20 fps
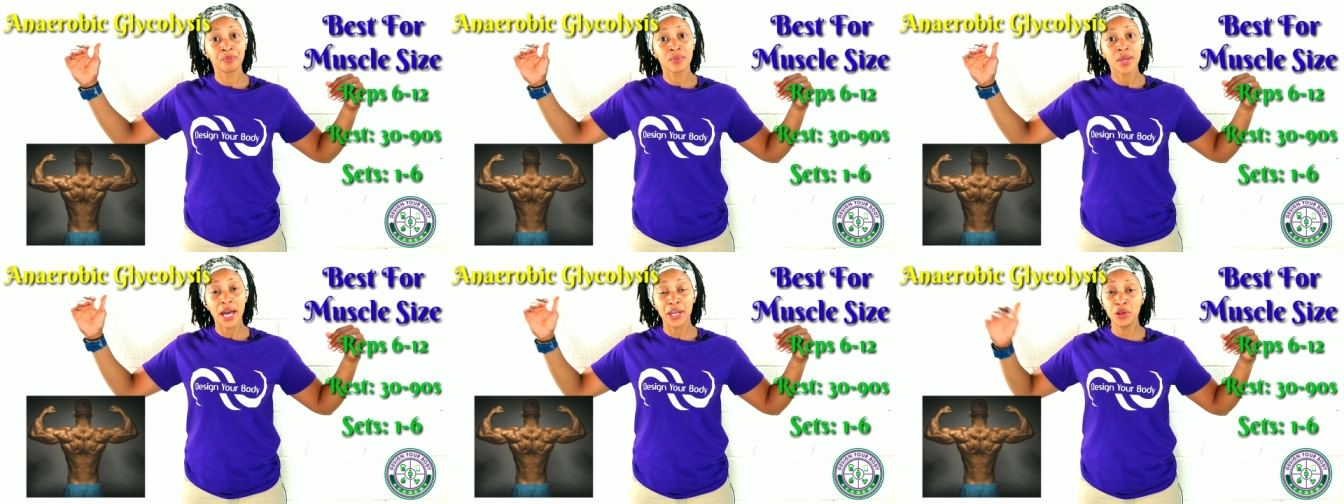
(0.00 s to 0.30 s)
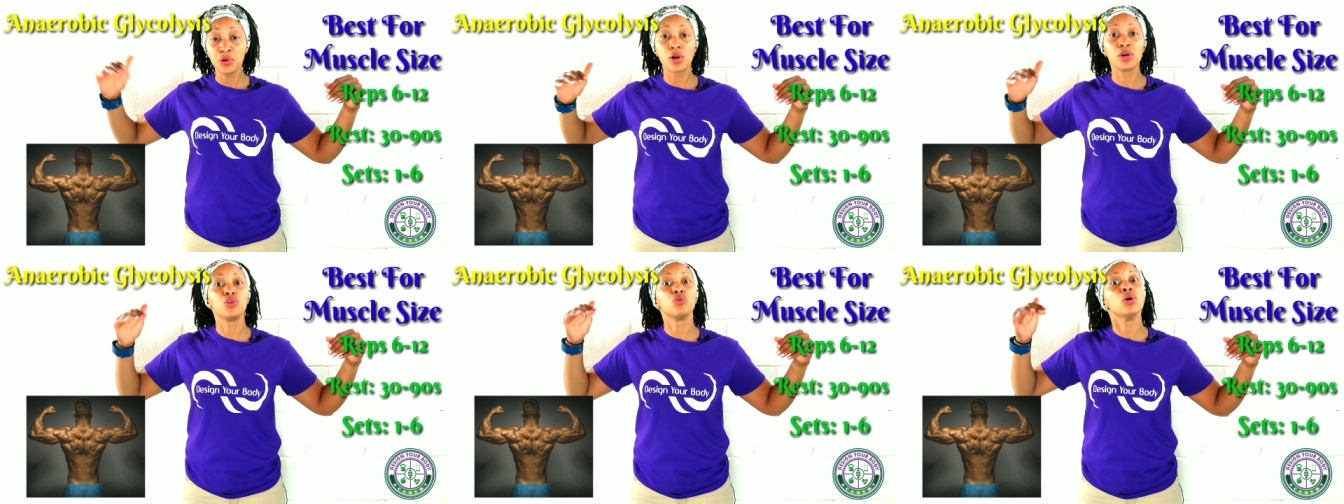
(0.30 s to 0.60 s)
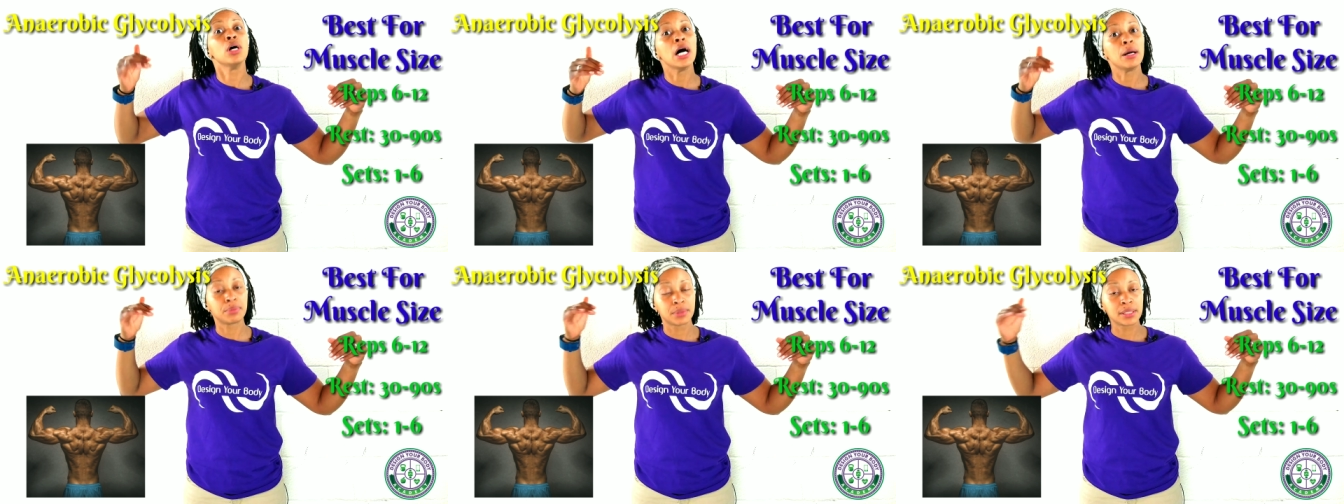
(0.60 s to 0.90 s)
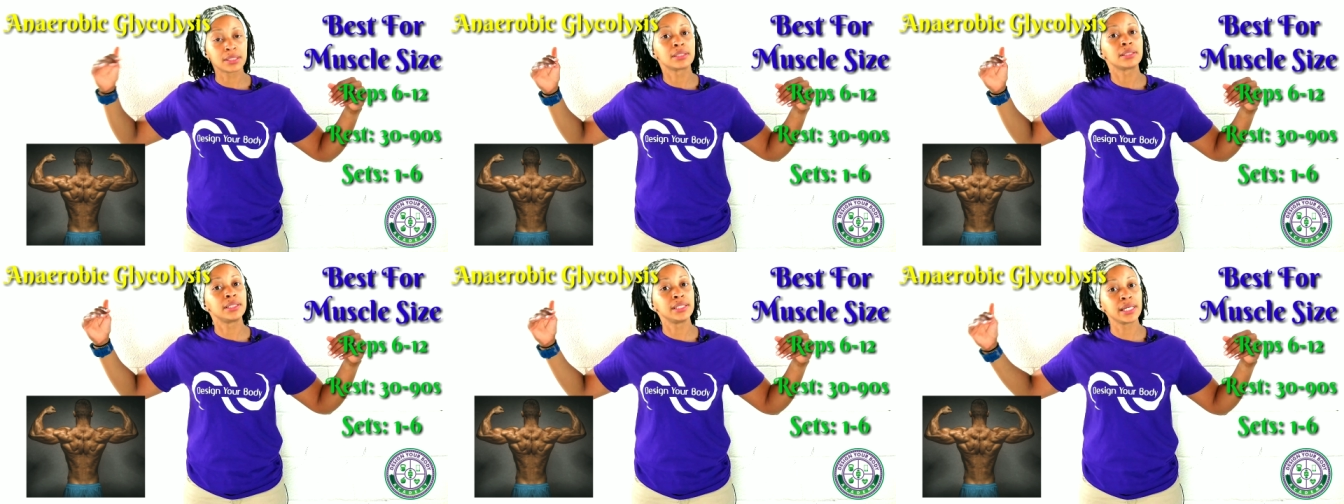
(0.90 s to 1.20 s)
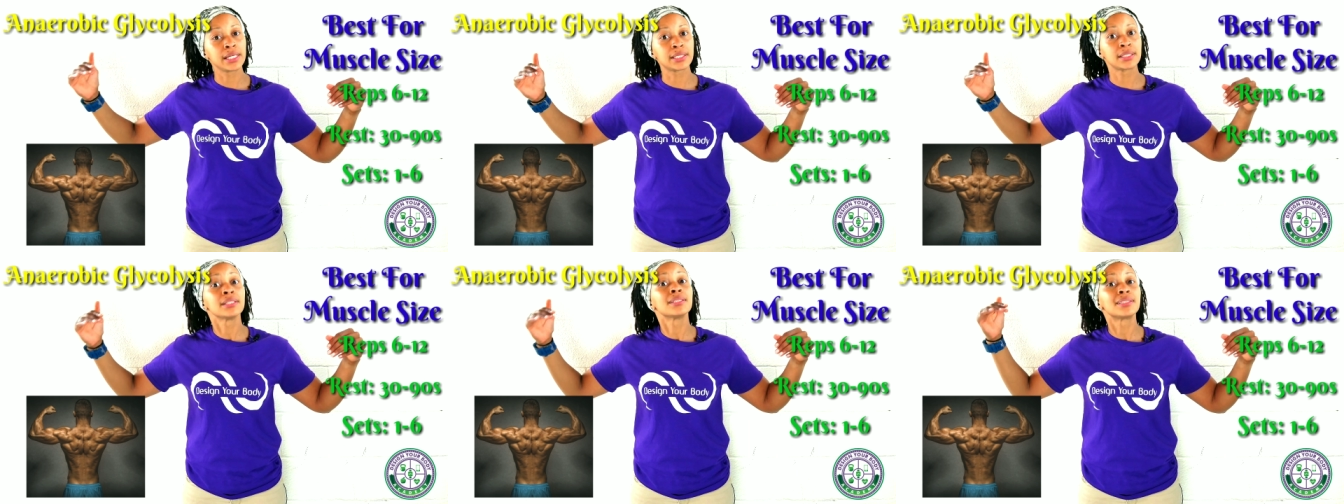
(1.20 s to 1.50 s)
and you can do up to
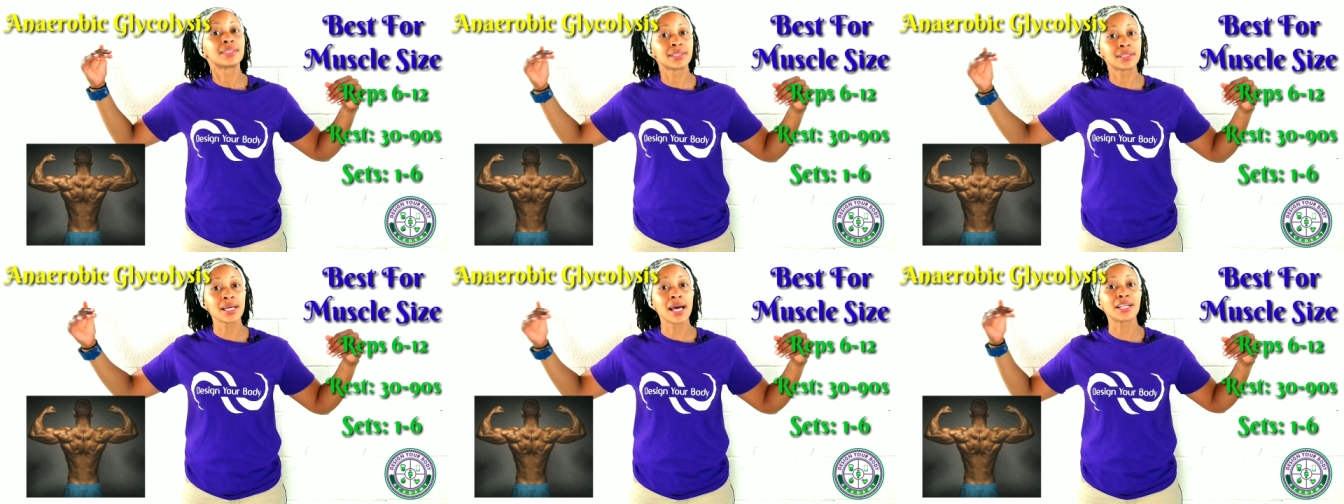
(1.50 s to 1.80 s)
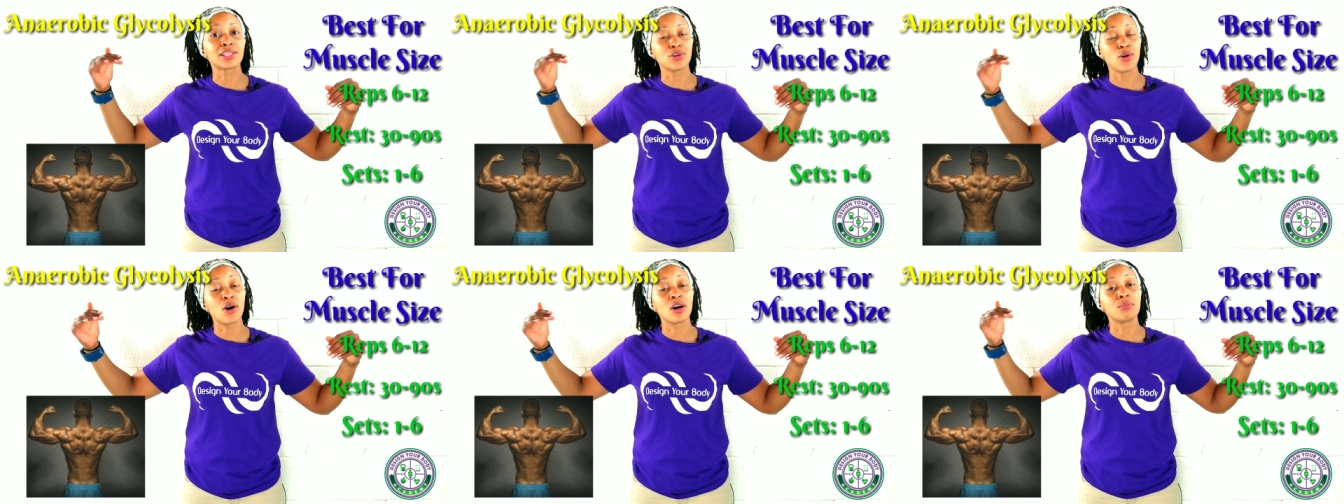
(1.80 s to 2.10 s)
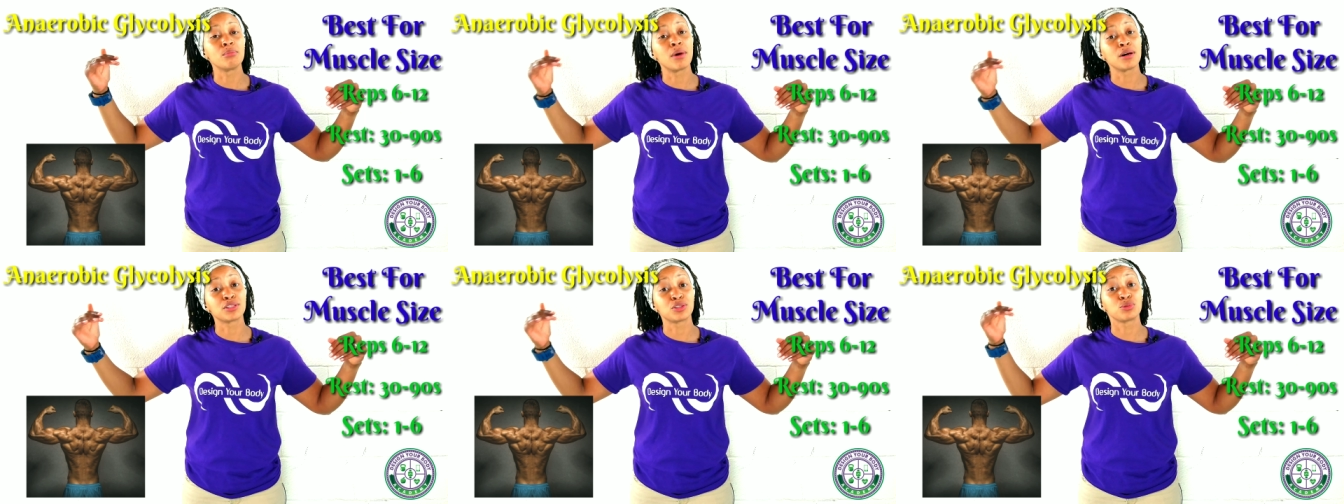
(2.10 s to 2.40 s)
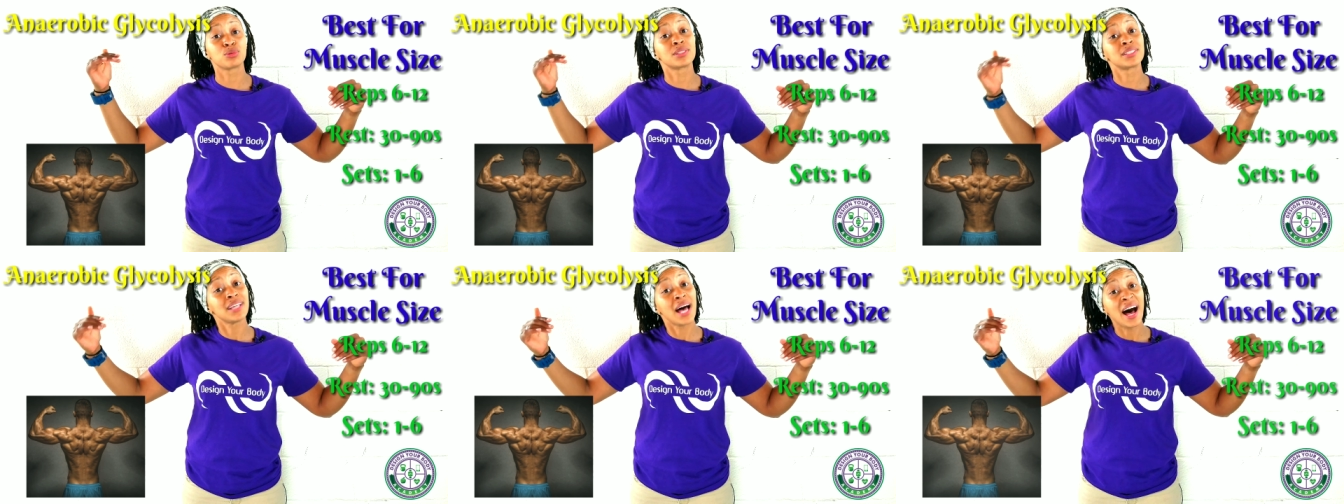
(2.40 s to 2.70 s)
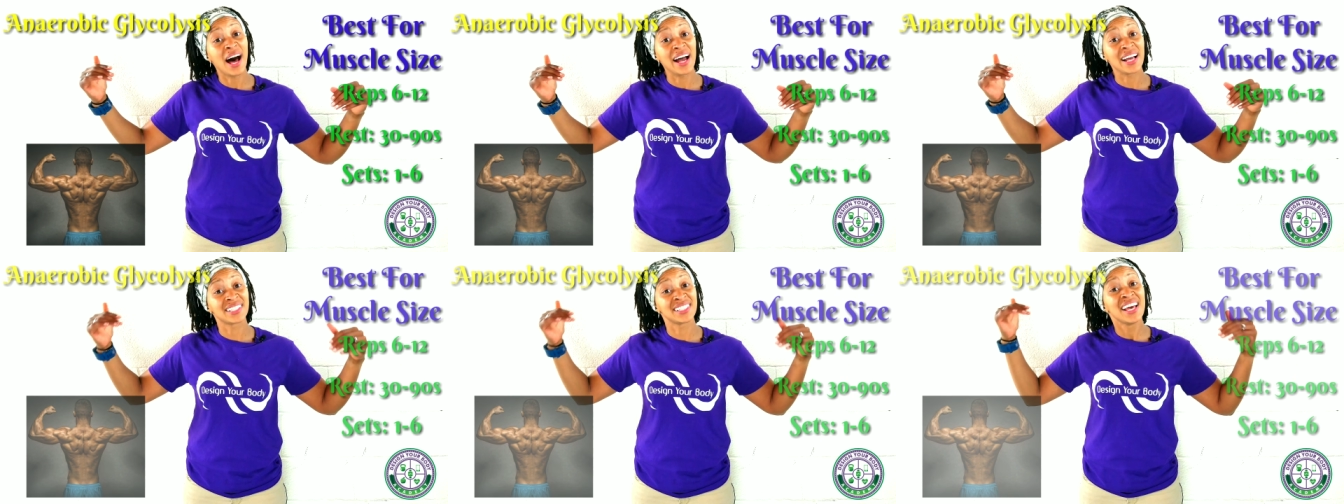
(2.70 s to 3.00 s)
6 sets on muscle
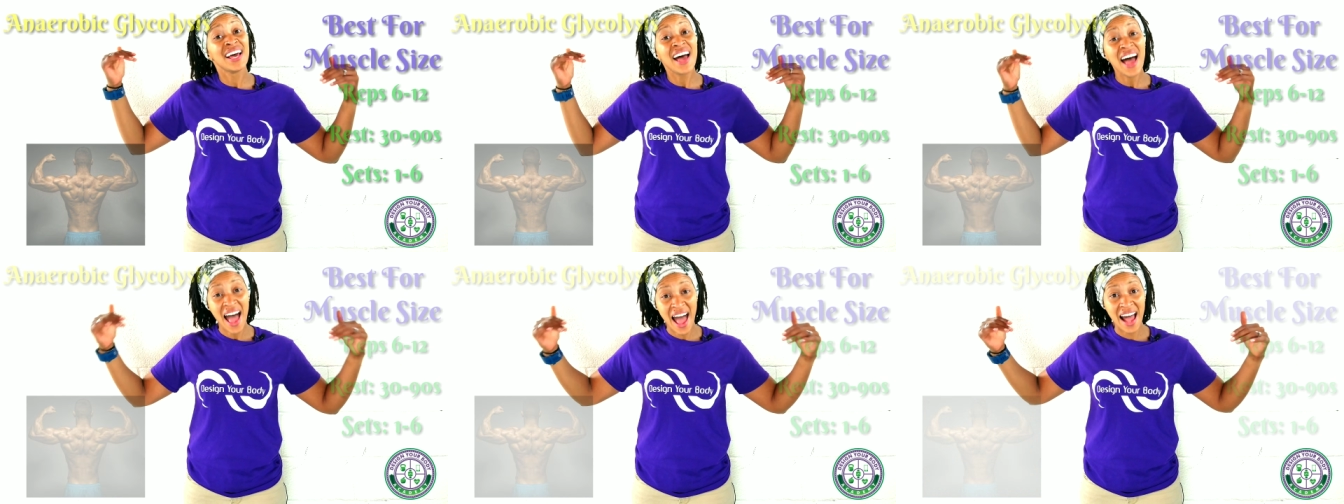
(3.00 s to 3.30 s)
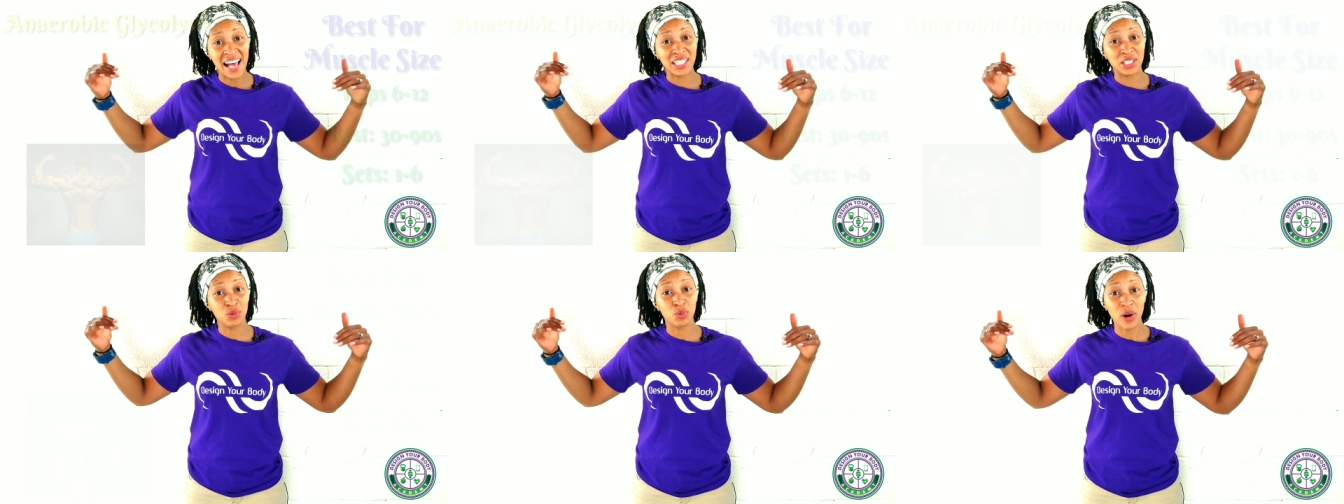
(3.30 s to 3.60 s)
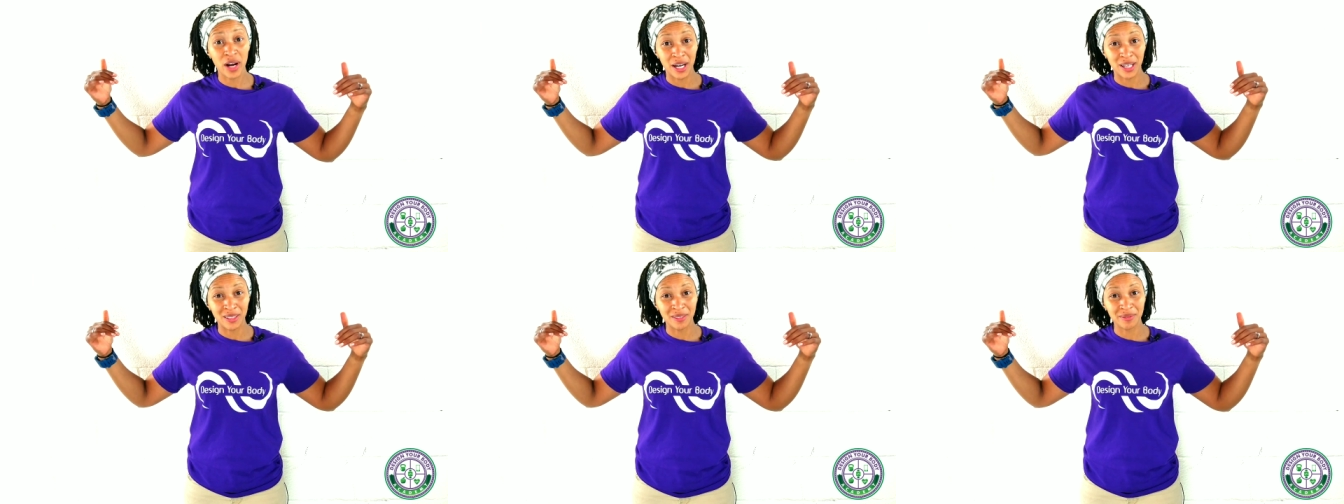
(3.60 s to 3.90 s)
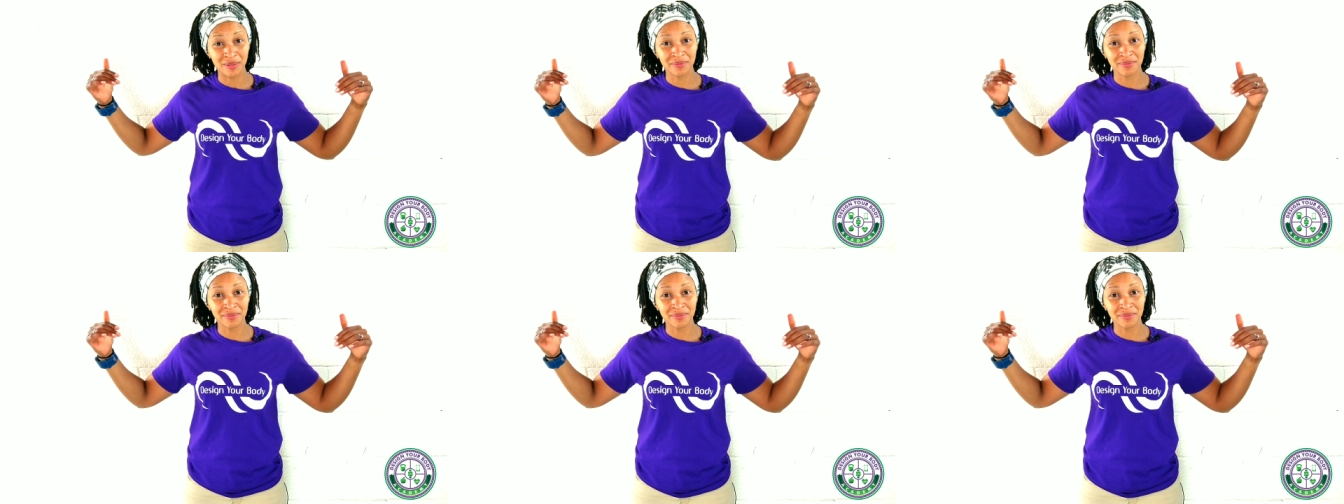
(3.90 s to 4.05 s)
size as well.